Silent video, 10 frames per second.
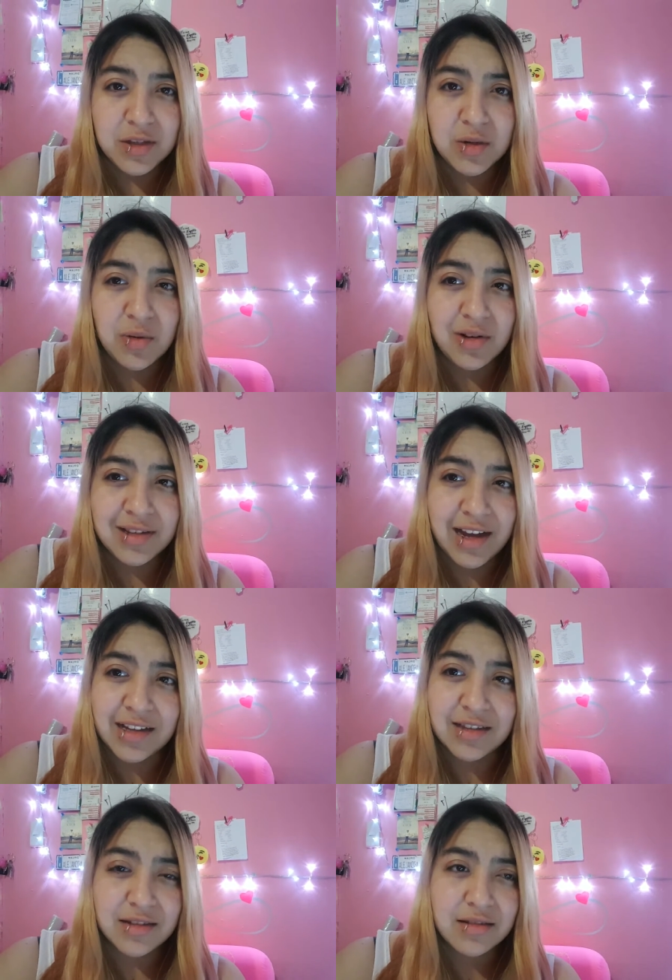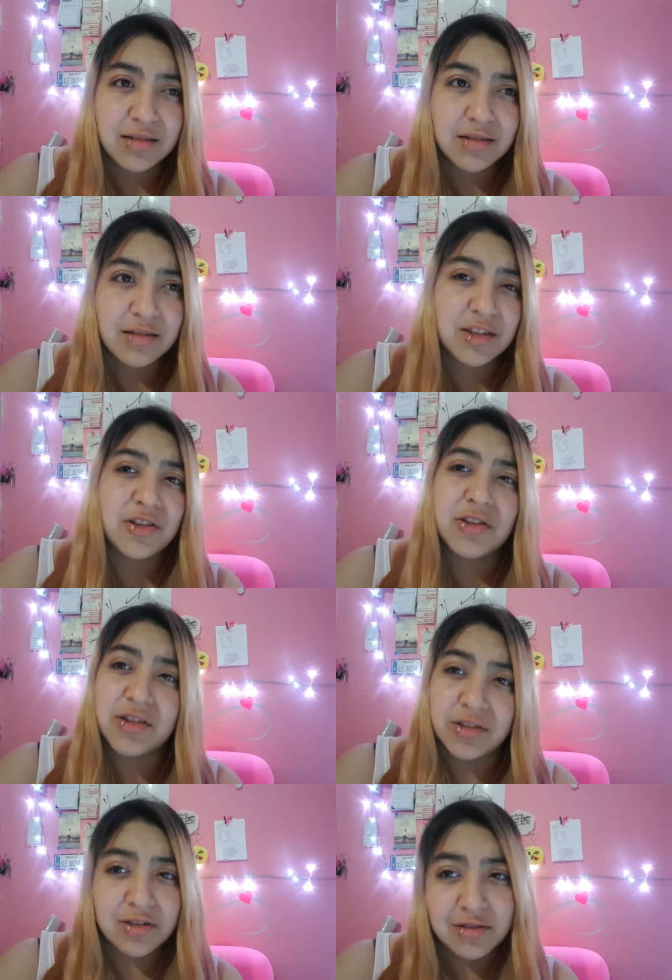do all that
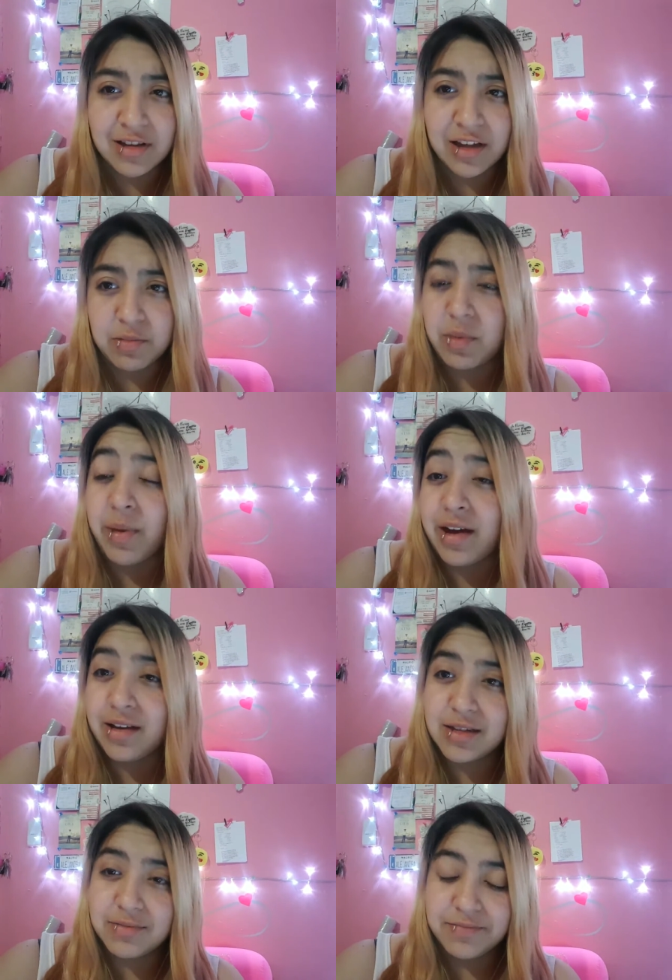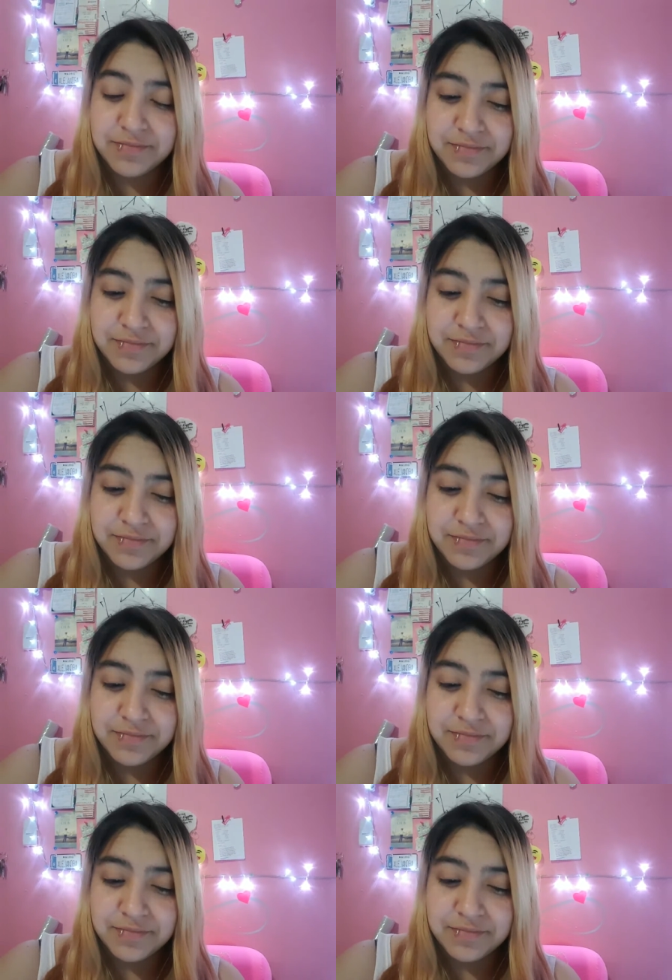circus to let me buy it.